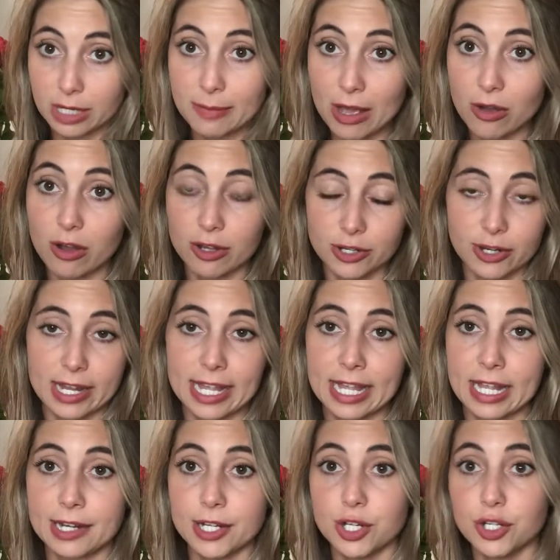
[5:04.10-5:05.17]
amount on your
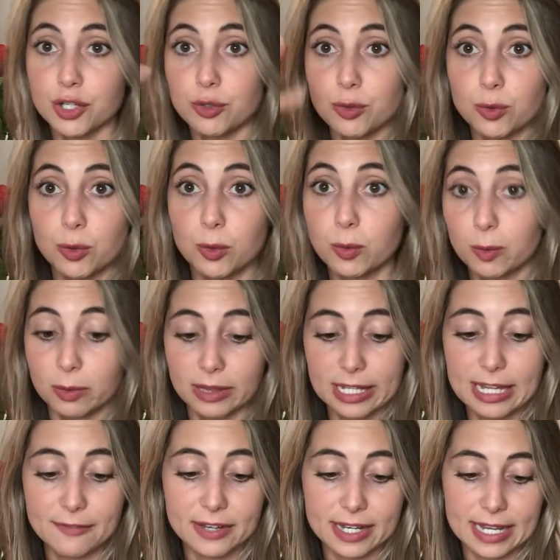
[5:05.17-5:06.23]
hand, you
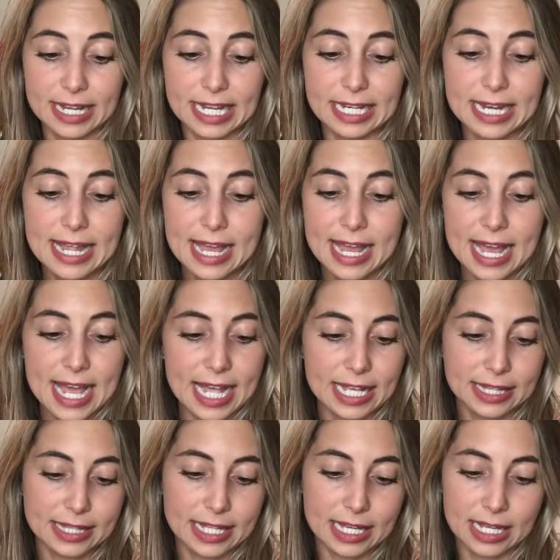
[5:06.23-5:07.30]
leave it in,
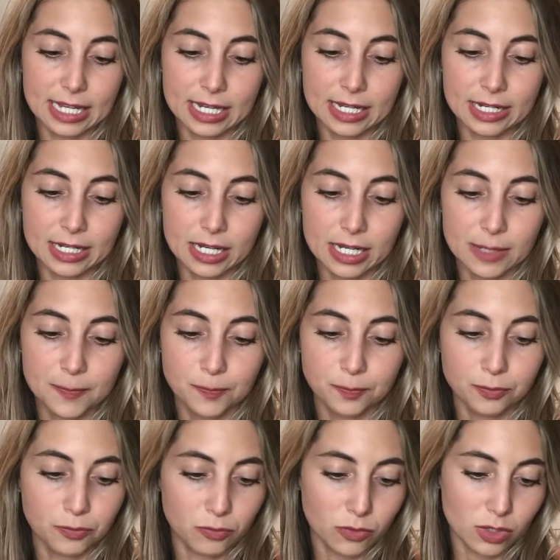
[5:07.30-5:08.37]
and then
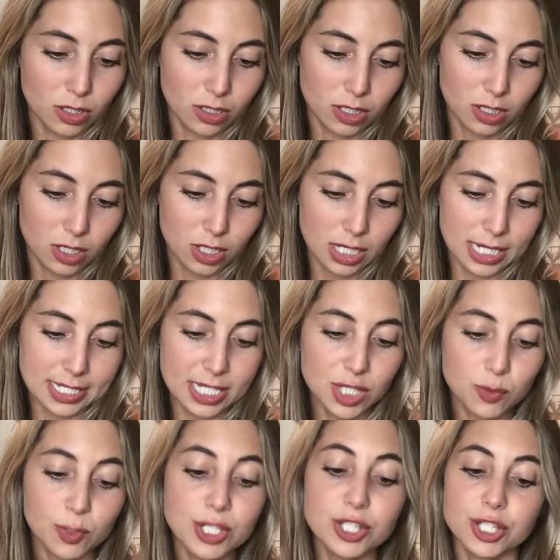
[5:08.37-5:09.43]
it says
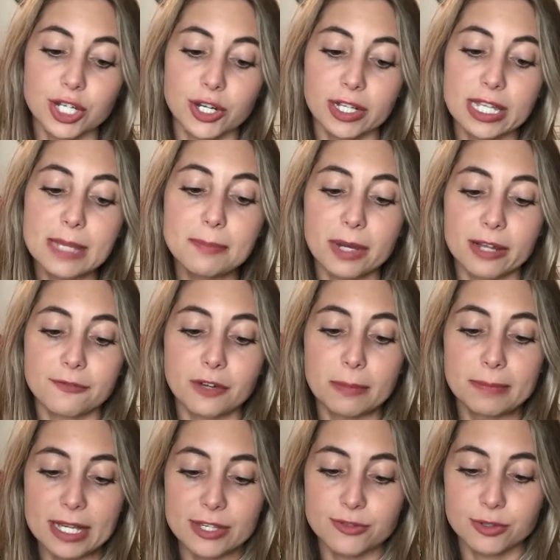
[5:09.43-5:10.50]
rinse thoroughly, but for
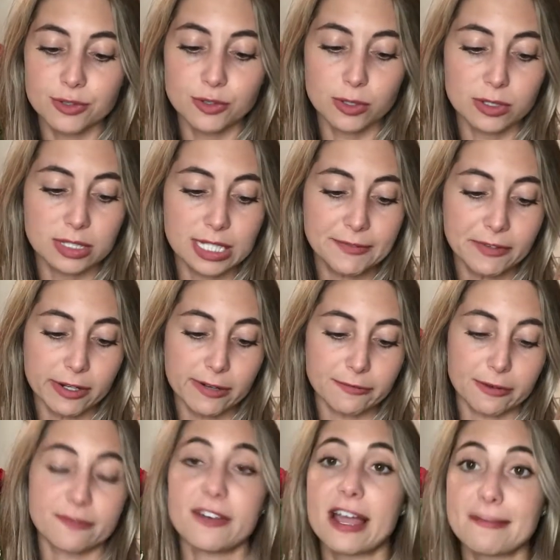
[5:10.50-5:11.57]
best results, leave it on for
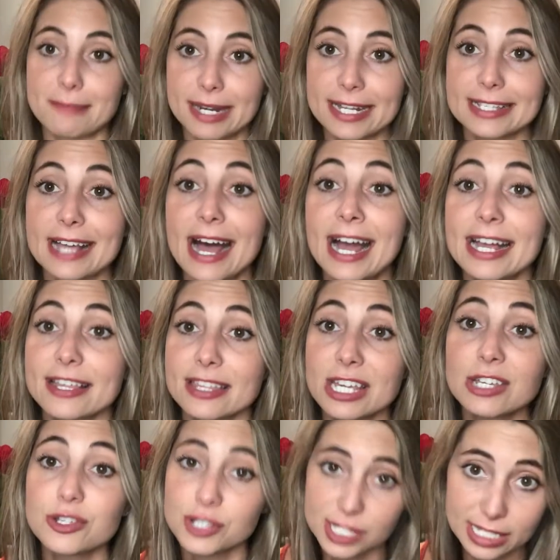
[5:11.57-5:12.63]
5 minutes. I think
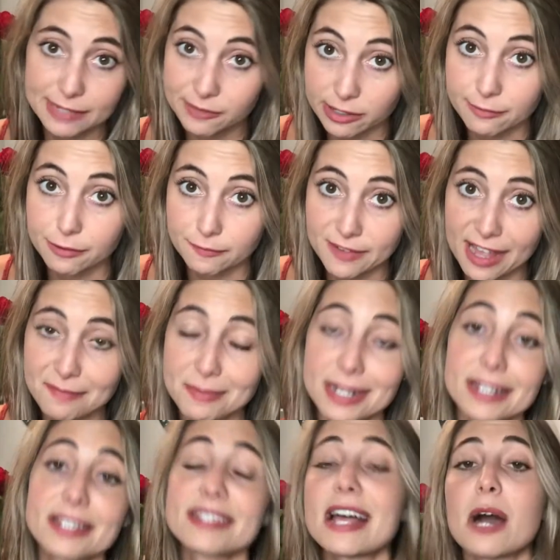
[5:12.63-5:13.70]
you should leave it on for 5
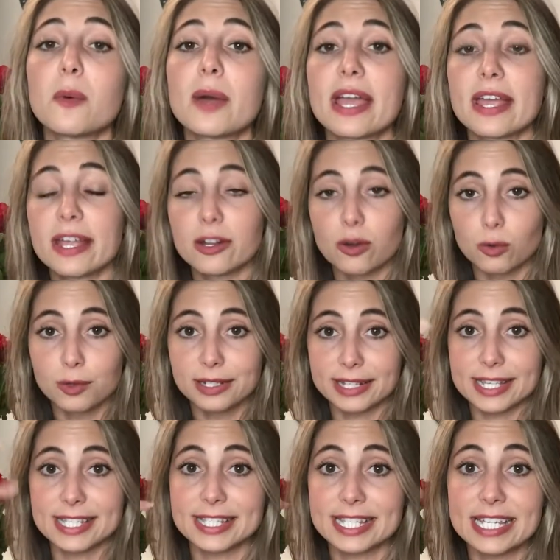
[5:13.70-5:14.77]
minutes. That way it'll really
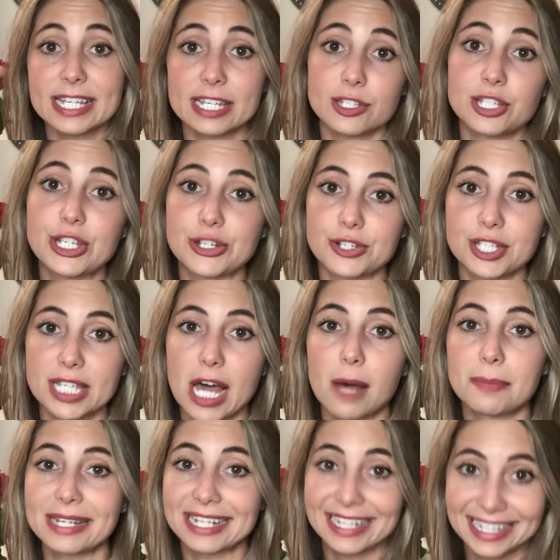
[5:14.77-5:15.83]
sink into your scalp
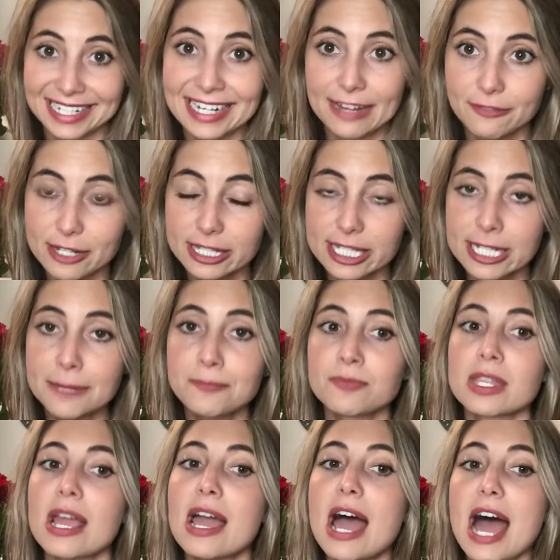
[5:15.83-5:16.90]
and clean everything.
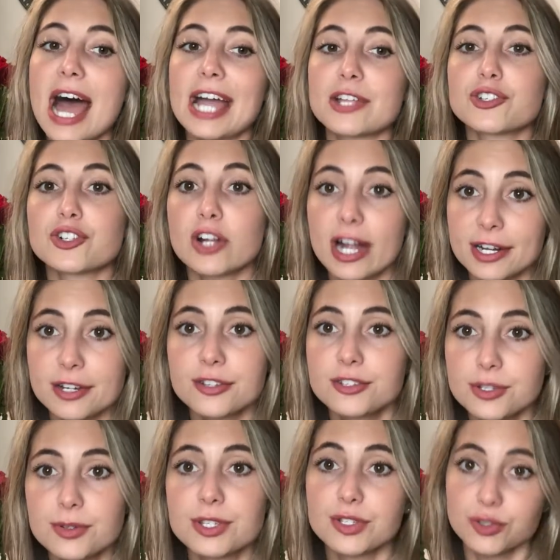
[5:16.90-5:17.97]
I try to
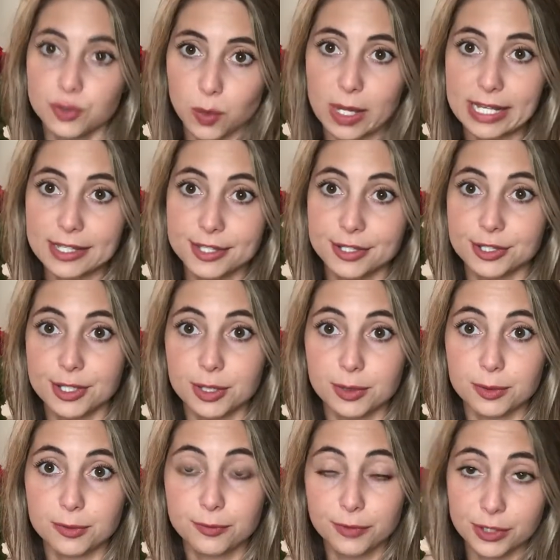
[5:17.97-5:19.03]
do this twice.
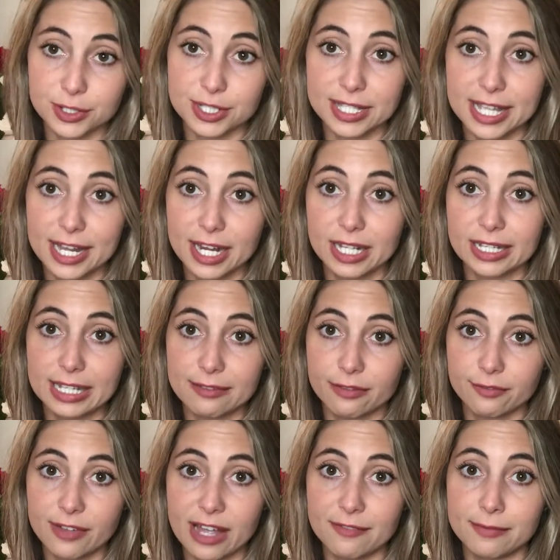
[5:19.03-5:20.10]
So first layer, leave in
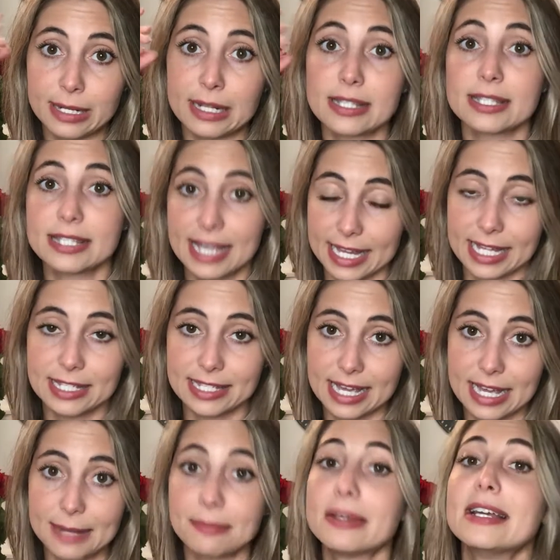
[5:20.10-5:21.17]
5 minutes. Second
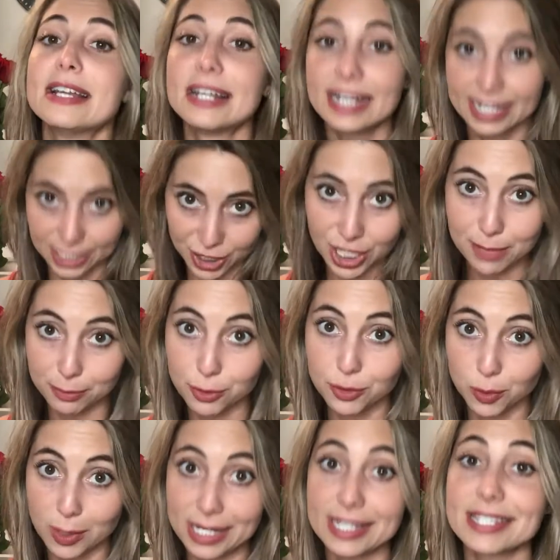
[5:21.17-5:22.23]
time, shampoo
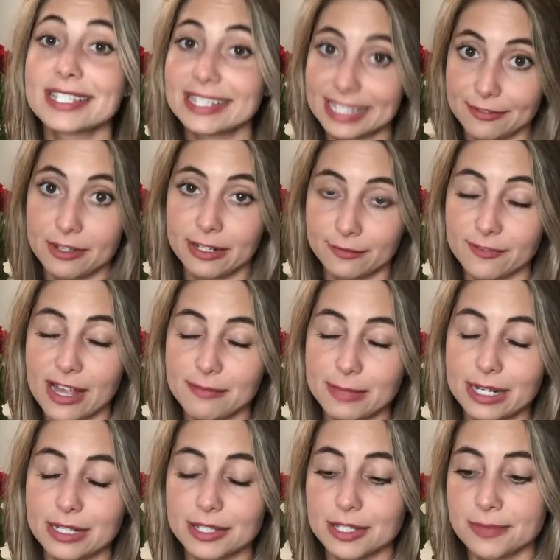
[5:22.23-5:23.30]
twice, leave it in 5
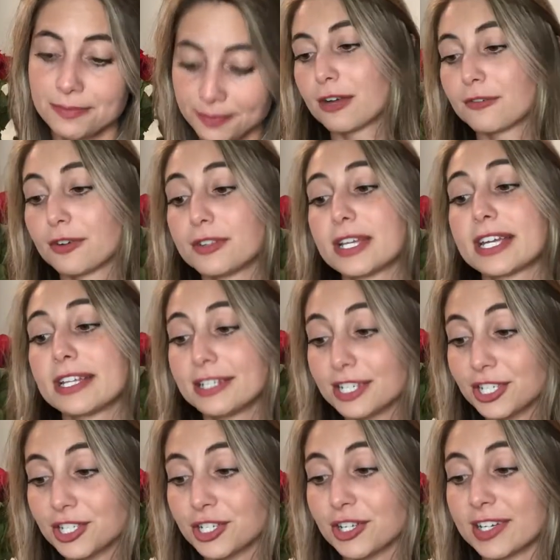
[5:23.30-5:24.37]
minutes. For the
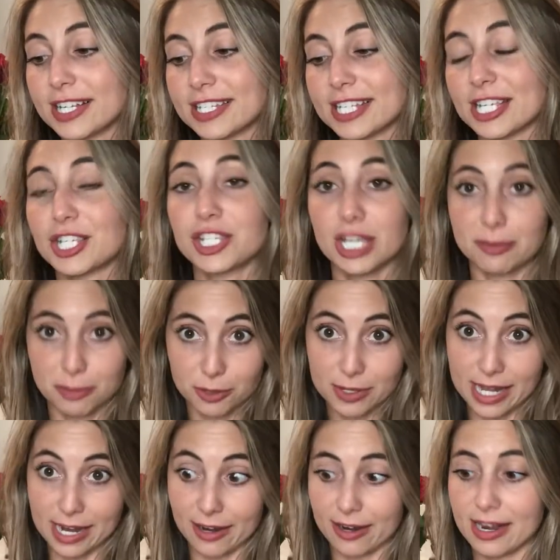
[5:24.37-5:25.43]
conditioner, it says shampoo
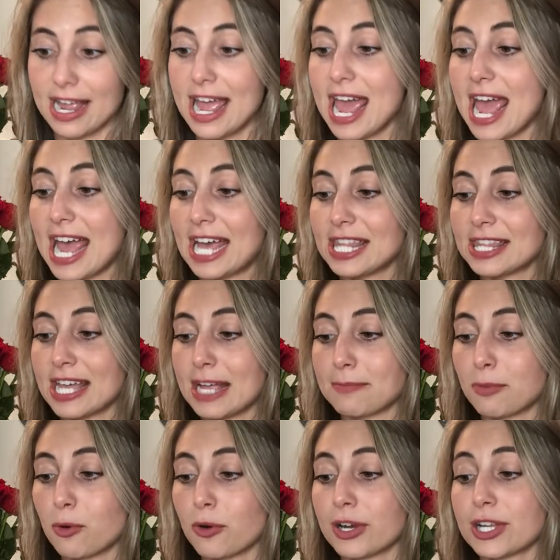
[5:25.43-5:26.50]
hair, and then
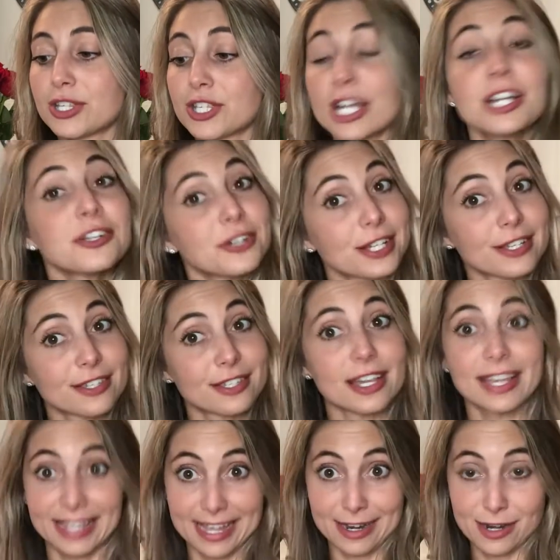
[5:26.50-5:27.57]
pour a generous,
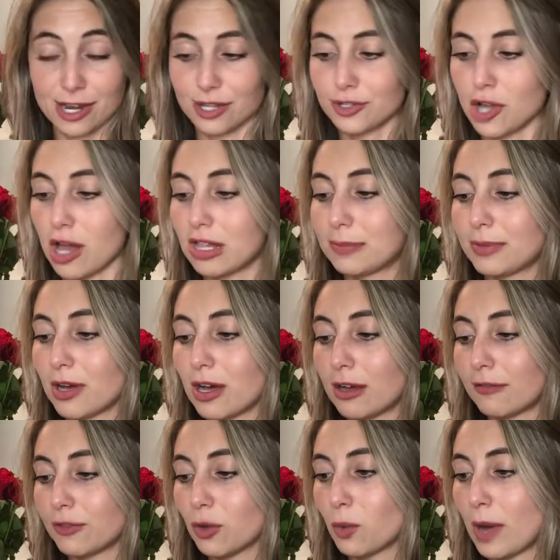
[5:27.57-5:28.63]
again, dollop
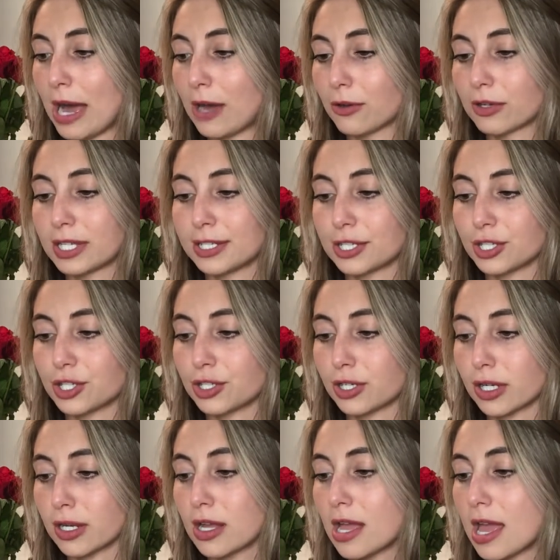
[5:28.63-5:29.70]
of the Wow conditioner